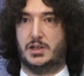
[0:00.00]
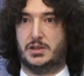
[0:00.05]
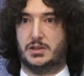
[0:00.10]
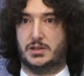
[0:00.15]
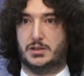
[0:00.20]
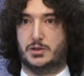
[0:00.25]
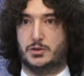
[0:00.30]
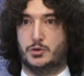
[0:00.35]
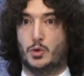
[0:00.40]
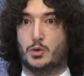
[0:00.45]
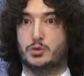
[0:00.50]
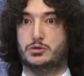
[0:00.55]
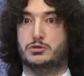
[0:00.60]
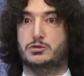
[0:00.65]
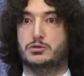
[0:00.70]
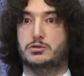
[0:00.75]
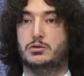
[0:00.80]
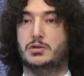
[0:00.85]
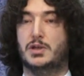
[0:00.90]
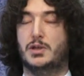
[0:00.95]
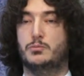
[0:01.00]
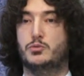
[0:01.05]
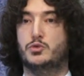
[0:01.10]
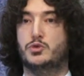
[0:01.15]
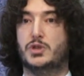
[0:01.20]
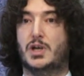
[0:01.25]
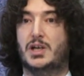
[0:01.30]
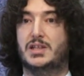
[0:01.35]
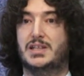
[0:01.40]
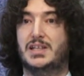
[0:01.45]
We have sufficient
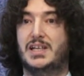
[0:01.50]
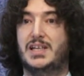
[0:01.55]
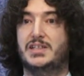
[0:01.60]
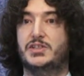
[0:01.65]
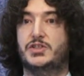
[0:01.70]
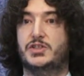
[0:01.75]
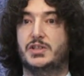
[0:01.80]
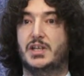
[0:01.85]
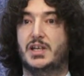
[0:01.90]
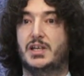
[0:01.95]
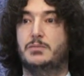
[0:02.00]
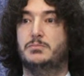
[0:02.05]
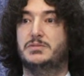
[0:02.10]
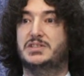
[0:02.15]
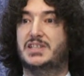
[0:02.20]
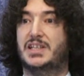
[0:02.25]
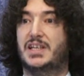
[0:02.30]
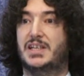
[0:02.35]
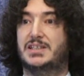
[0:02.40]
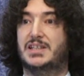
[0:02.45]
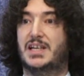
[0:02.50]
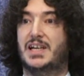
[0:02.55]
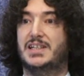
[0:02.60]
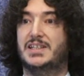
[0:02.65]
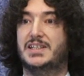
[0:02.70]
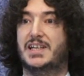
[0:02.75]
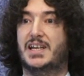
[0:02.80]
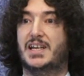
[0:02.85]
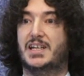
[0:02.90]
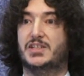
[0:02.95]
tools to combat
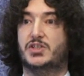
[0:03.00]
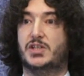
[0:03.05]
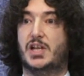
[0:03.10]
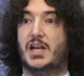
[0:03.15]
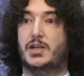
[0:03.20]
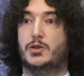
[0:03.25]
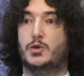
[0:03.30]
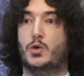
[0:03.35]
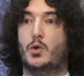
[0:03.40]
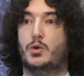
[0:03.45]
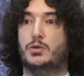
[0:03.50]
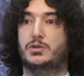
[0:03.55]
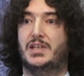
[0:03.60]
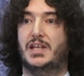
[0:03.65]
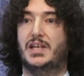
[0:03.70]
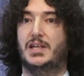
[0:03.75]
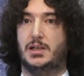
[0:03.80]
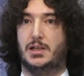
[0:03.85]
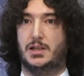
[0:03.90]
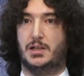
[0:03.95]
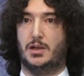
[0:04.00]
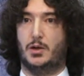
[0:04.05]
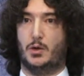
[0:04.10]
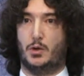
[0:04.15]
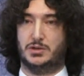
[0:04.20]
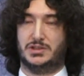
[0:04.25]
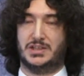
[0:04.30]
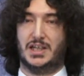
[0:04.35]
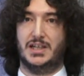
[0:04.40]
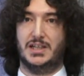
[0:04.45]
corruption. Our legislative
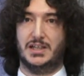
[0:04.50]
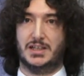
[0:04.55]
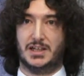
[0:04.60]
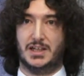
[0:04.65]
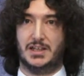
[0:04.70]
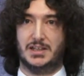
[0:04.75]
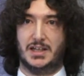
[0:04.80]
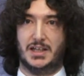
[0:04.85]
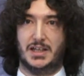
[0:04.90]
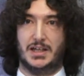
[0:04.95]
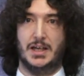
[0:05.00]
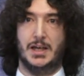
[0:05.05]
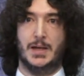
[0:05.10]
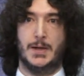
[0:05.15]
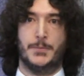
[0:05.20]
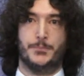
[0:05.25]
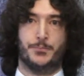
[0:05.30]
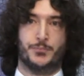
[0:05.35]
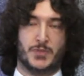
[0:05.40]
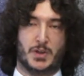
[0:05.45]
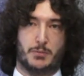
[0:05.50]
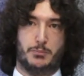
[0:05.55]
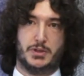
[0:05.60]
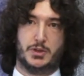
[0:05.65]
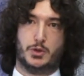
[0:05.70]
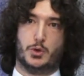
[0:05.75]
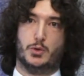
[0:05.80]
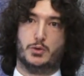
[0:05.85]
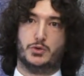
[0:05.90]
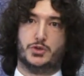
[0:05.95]
framework is sufficient,
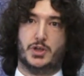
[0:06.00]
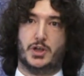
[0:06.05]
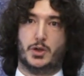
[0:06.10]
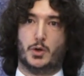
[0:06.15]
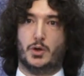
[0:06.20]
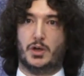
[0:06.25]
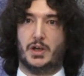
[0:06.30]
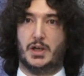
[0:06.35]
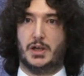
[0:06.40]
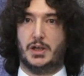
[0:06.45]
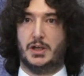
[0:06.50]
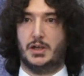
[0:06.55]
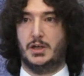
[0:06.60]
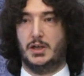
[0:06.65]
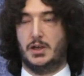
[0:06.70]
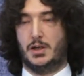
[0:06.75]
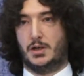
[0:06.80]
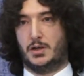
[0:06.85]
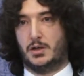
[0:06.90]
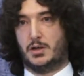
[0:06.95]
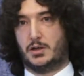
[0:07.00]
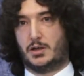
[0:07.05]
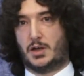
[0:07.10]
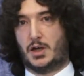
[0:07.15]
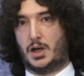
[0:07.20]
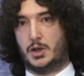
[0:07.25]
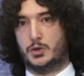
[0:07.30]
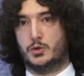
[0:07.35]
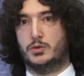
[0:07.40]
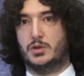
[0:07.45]
especially considering the contribution
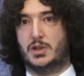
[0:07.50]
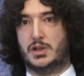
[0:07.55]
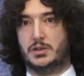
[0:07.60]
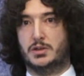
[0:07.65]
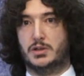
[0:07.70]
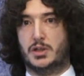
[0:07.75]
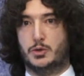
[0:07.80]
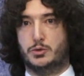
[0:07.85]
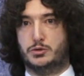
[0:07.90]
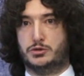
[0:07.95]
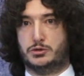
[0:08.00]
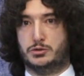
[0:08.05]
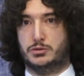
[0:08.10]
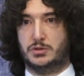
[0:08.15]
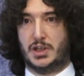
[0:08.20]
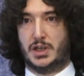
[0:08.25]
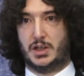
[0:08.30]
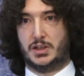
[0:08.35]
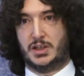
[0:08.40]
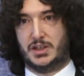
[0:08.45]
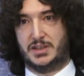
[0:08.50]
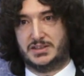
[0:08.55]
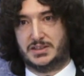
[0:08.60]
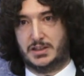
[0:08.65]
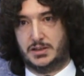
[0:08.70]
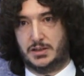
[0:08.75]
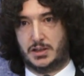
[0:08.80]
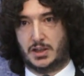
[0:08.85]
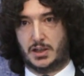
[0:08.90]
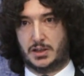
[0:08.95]
of ratified
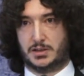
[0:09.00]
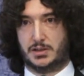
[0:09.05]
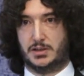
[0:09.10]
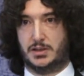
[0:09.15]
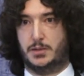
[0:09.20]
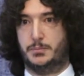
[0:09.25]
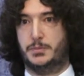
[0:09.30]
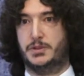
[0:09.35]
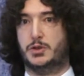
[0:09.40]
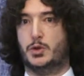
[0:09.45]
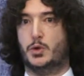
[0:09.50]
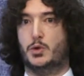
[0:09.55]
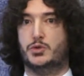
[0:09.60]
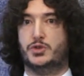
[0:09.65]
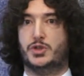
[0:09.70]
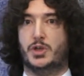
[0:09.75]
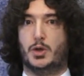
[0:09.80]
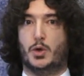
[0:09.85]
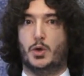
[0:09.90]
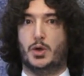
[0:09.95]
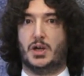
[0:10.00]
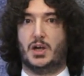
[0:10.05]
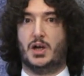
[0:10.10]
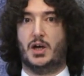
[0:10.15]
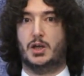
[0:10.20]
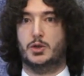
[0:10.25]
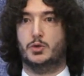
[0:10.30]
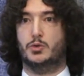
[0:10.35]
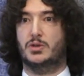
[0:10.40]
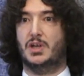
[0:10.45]
international treaties to domestic
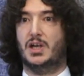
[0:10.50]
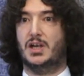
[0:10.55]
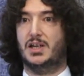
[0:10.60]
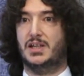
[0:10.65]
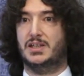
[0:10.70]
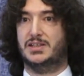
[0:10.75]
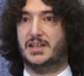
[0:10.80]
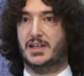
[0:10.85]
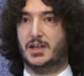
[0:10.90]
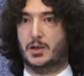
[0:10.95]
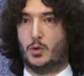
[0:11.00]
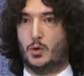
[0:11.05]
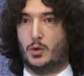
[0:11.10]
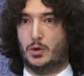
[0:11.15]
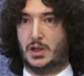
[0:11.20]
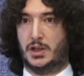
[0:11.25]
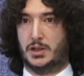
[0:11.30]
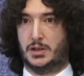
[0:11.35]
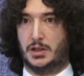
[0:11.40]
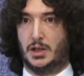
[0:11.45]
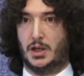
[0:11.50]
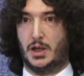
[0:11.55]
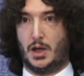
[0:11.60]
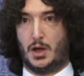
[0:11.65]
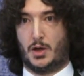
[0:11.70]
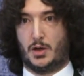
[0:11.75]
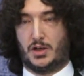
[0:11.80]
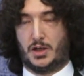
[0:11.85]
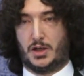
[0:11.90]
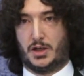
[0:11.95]
legislation and considering the
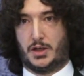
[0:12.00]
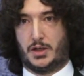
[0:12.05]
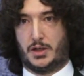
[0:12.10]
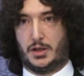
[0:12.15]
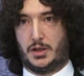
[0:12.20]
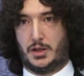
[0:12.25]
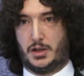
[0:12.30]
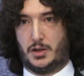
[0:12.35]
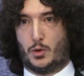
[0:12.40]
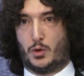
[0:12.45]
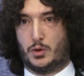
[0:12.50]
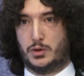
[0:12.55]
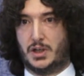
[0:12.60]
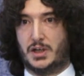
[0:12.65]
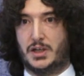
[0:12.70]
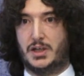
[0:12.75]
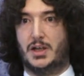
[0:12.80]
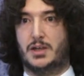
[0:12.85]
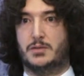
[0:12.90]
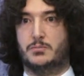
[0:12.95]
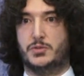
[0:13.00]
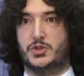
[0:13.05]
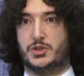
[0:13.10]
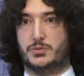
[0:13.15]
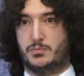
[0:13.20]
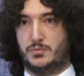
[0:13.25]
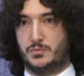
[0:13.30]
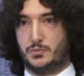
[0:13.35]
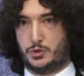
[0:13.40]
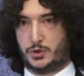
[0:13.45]
international treaties we signed, which
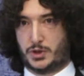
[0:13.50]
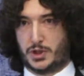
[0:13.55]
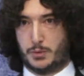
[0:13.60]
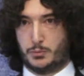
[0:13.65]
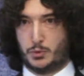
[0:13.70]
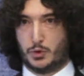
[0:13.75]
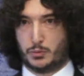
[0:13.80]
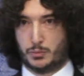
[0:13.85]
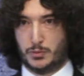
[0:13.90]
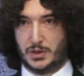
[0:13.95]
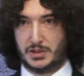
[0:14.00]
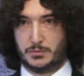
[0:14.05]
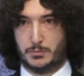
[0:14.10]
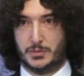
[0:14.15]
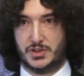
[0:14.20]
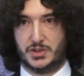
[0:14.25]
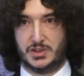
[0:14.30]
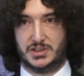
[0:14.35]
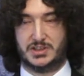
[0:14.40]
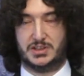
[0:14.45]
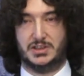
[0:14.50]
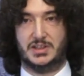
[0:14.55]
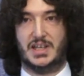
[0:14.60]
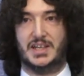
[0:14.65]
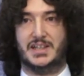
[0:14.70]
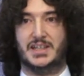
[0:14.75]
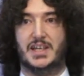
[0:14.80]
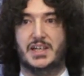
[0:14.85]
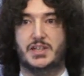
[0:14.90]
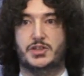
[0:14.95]
are, according to one school,
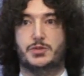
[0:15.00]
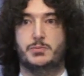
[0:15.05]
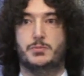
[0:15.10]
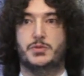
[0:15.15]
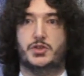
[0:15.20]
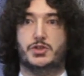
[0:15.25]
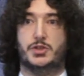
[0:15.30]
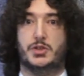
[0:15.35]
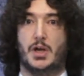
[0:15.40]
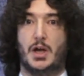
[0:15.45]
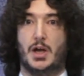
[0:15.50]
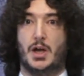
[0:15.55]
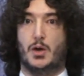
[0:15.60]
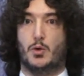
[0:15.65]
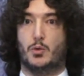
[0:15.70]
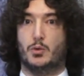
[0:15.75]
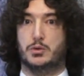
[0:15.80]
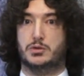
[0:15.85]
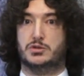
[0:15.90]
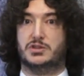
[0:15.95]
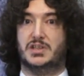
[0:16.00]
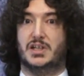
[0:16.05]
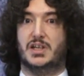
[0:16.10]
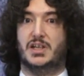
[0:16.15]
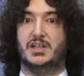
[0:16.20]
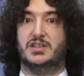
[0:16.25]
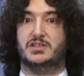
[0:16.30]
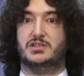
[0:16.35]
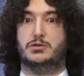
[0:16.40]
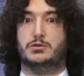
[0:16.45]
above the domestic laws
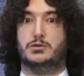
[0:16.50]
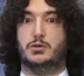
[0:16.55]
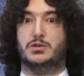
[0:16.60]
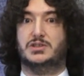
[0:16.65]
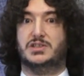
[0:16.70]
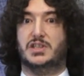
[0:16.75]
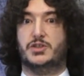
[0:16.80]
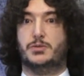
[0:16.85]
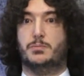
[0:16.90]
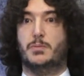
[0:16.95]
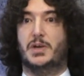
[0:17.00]
but below the